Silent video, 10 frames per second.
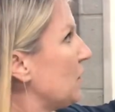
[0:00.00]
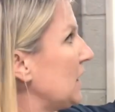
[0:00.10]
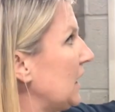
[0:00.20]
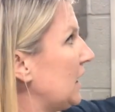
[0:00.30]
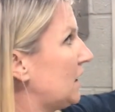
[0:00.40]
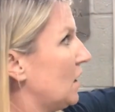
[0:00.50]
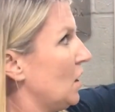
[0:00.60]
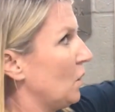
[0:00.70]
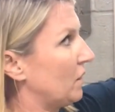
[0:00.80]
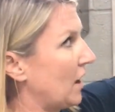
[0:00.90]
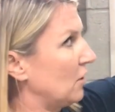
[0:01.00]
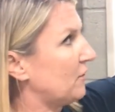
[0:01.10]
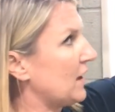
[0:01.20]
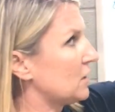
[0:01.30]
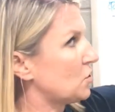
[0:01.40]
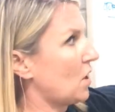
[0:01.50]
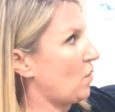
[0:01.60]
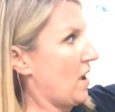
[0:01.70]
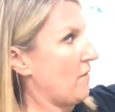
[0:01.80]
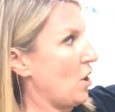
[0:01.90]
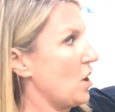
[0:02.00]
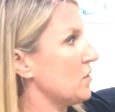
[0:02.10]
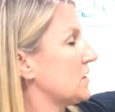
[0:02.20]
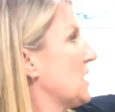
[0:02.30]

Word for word: we need, we've got our fire truck, we have our hose